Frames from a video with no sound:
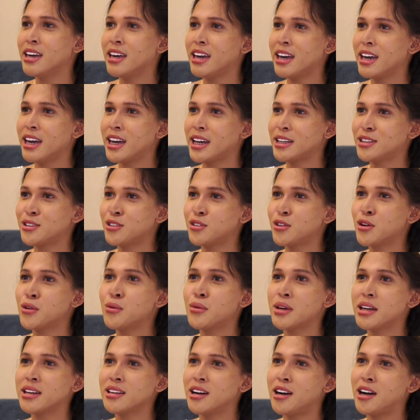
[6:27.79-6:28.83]
And
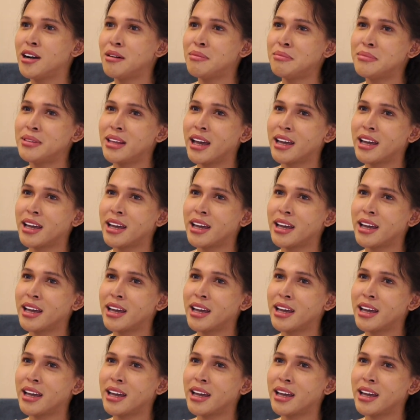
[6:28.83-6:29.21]
growing up,